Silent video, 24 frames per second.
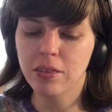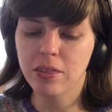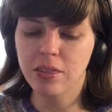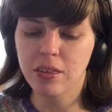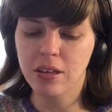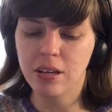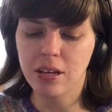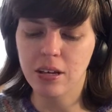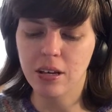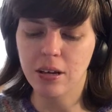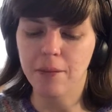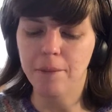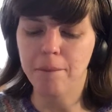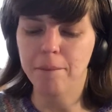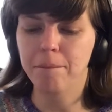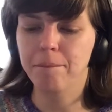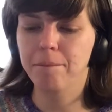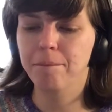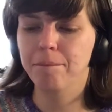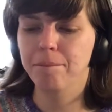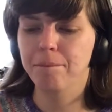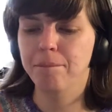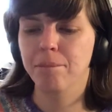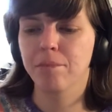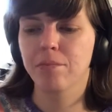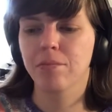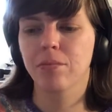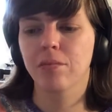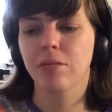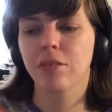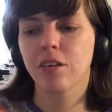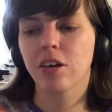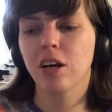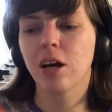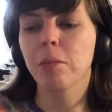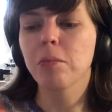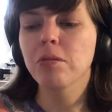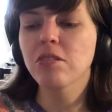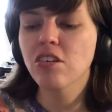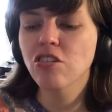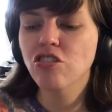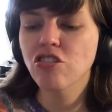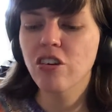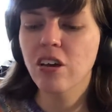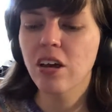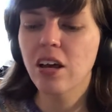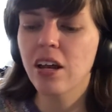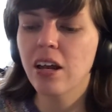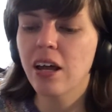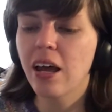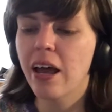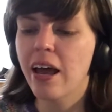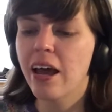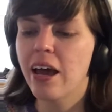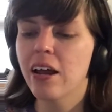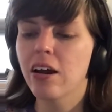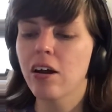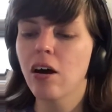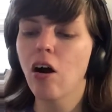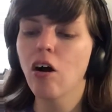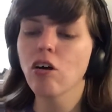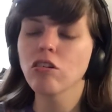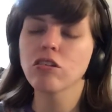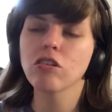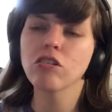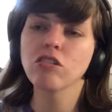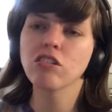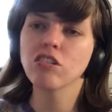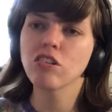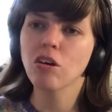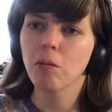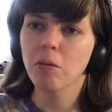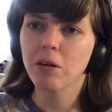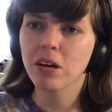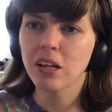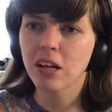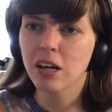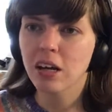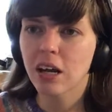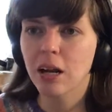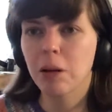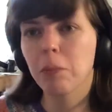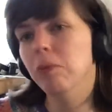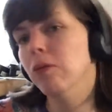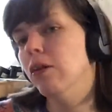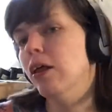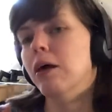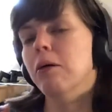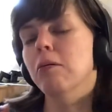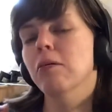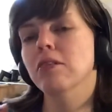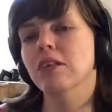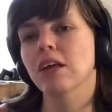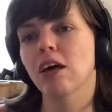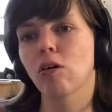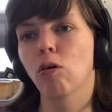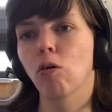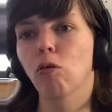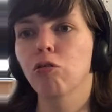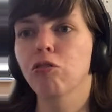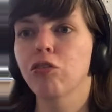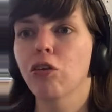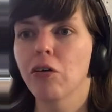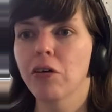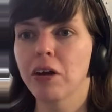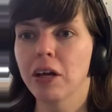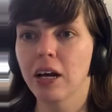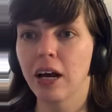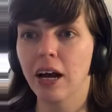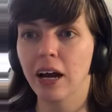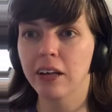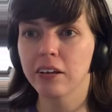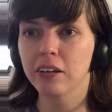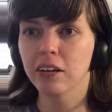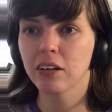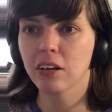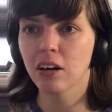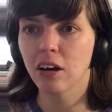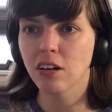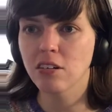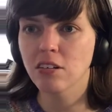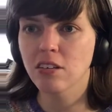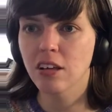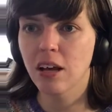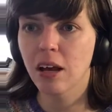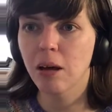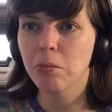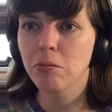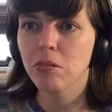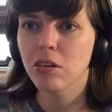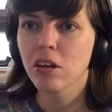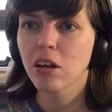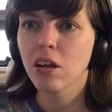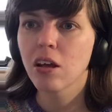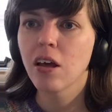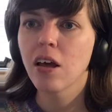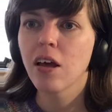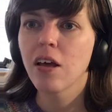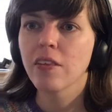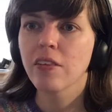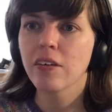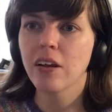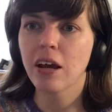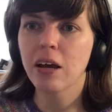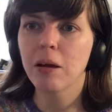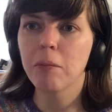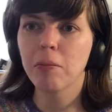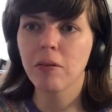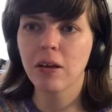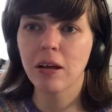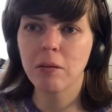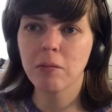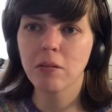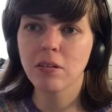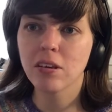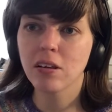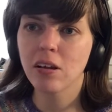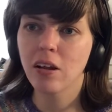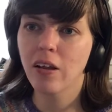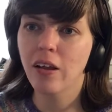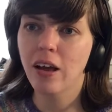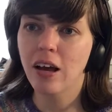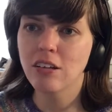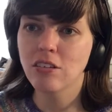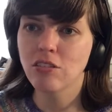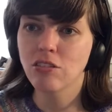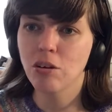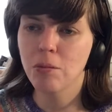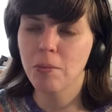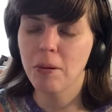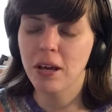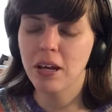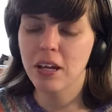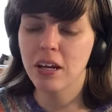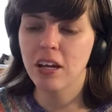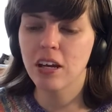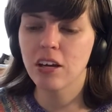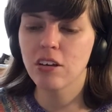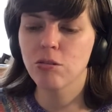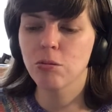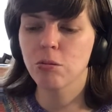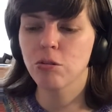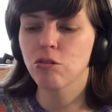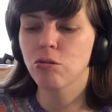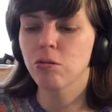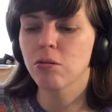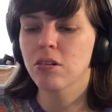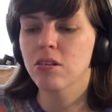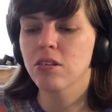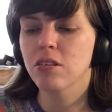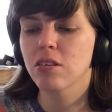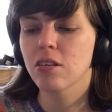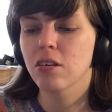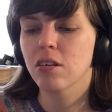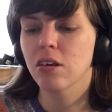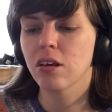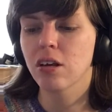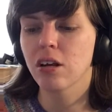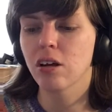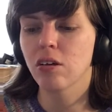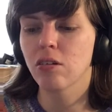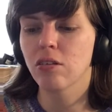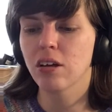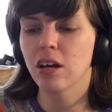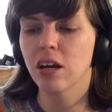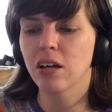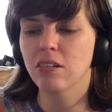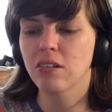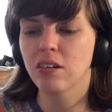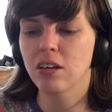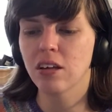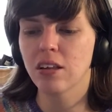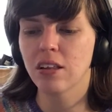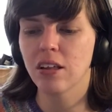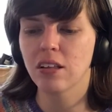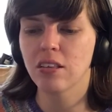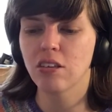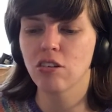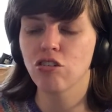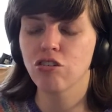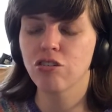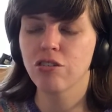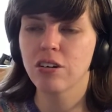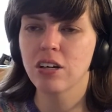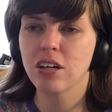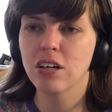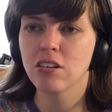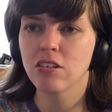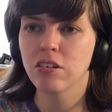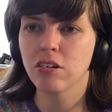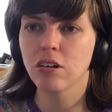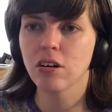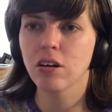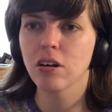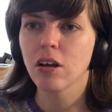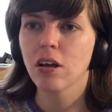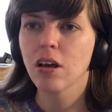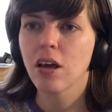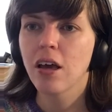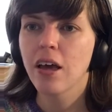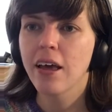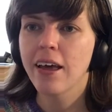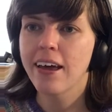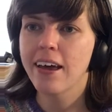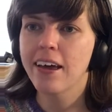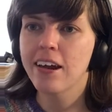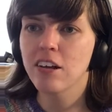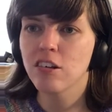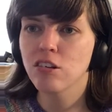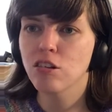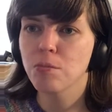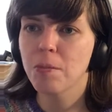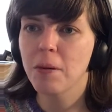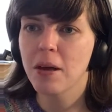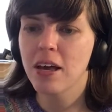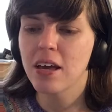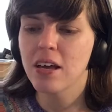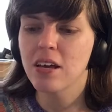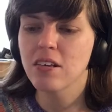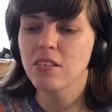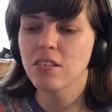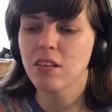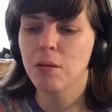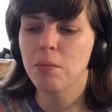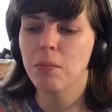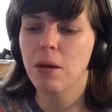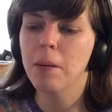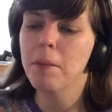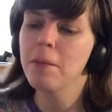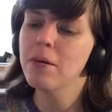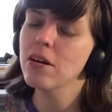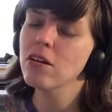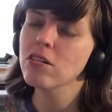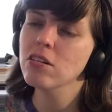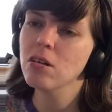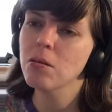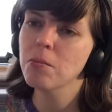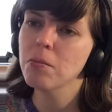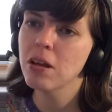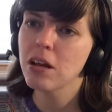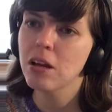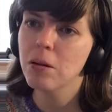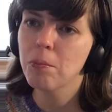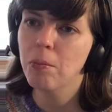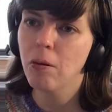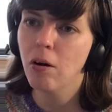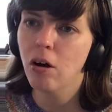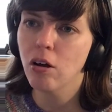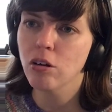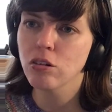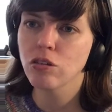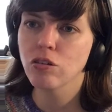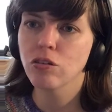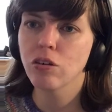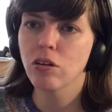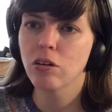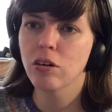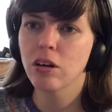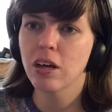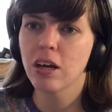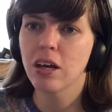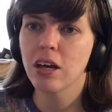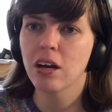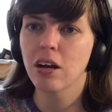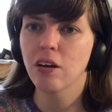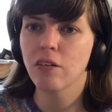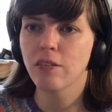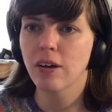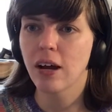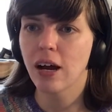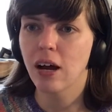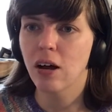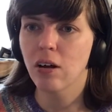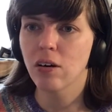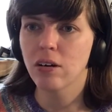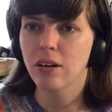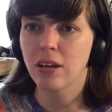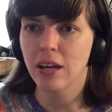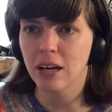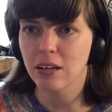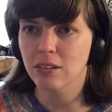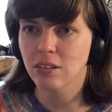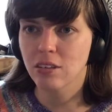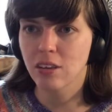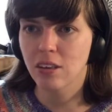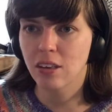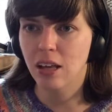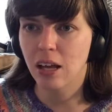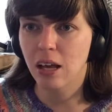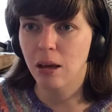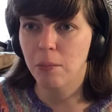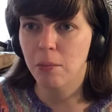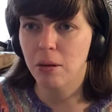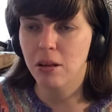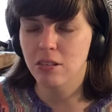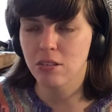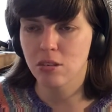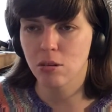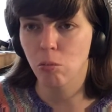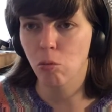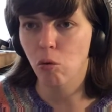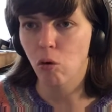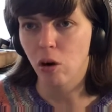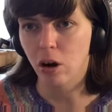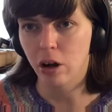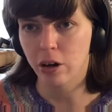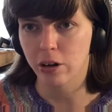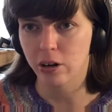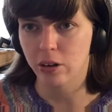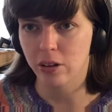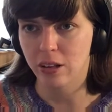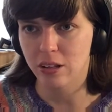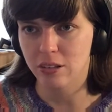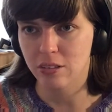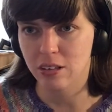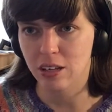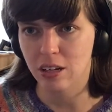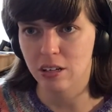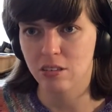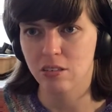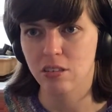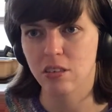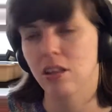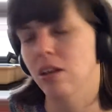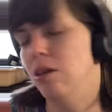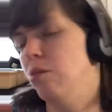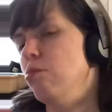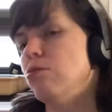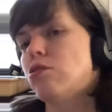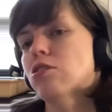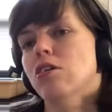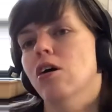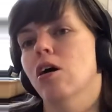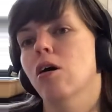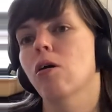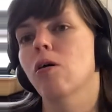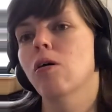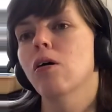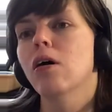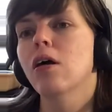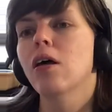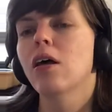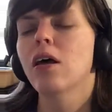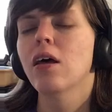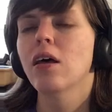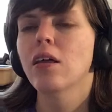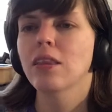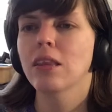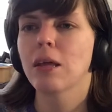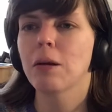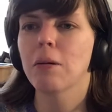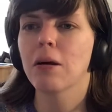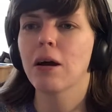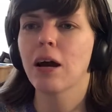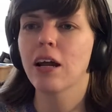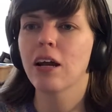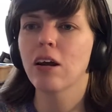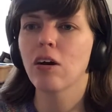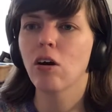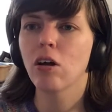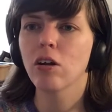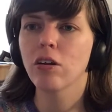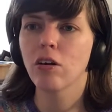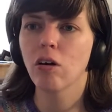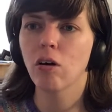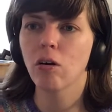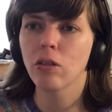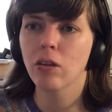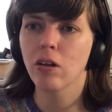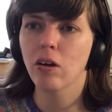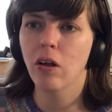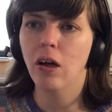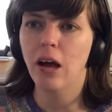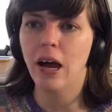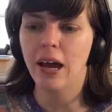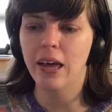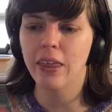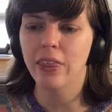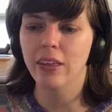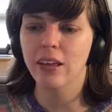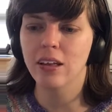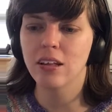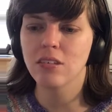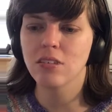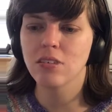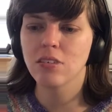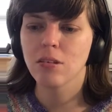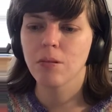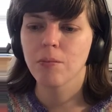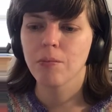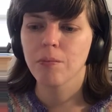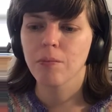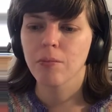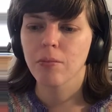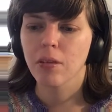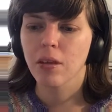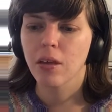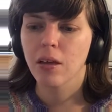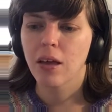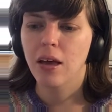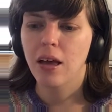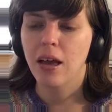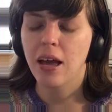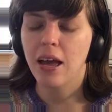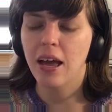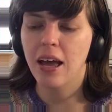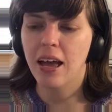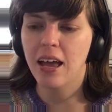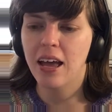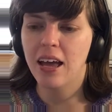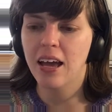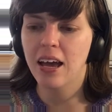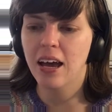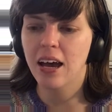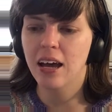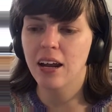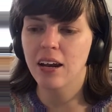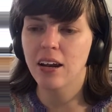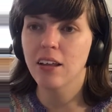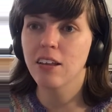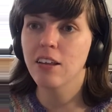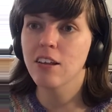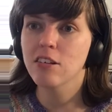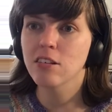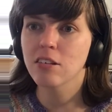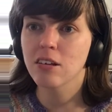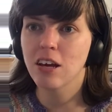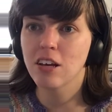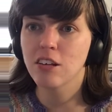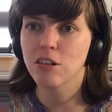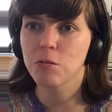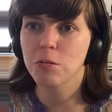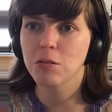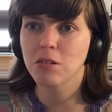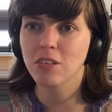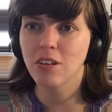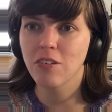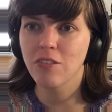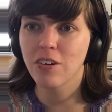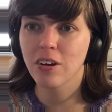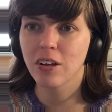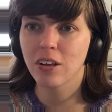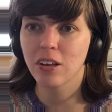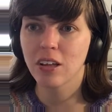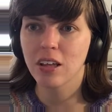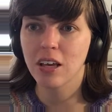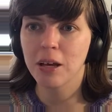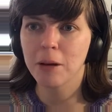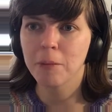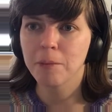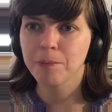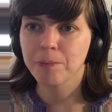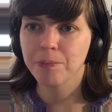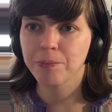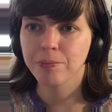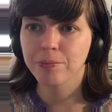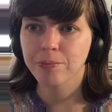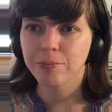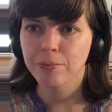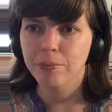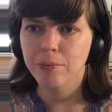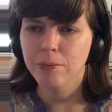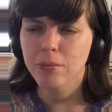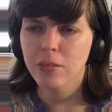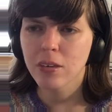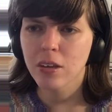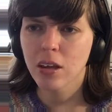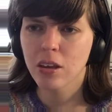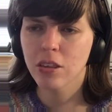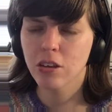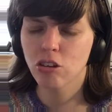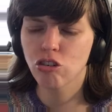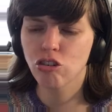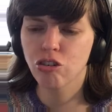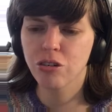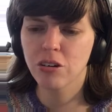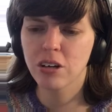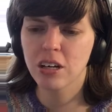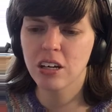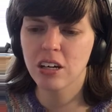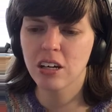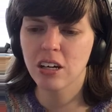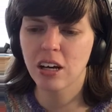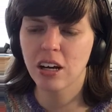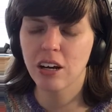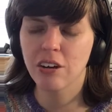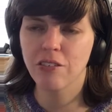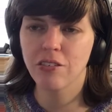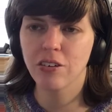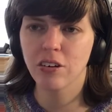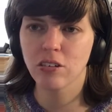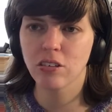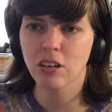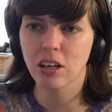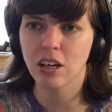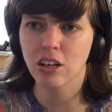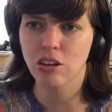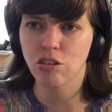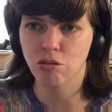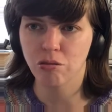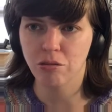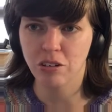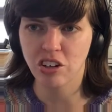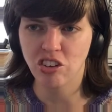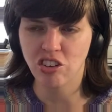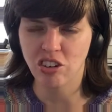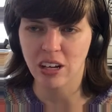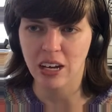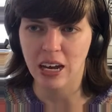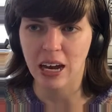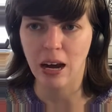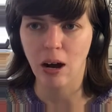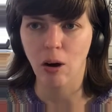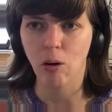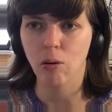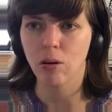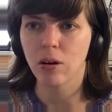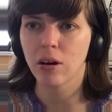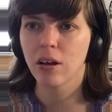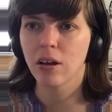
the composition, and also still wanting to kind of play with that whole floating island concept that I had played with in the last few paintings, which was, the idea that the trees are in a space and maybe there's some knitted balls floating around next to them in some water that's next to them. So they were kind of on their own little islands, and in this case specifically, the tree kind of feels like it's reaching out